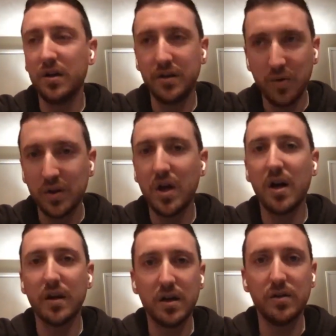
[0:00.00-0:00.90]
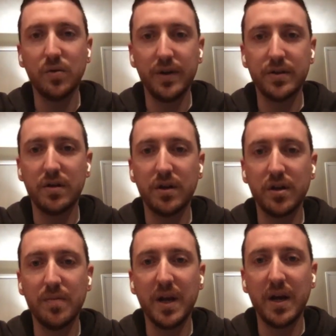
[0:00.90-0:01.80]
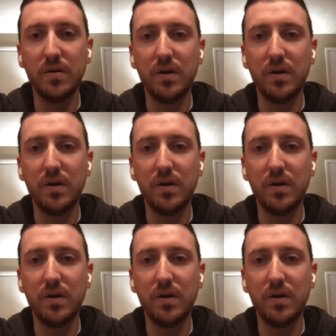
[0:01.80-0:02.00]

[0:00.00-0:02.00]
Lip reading: a lot of colorways started coming out.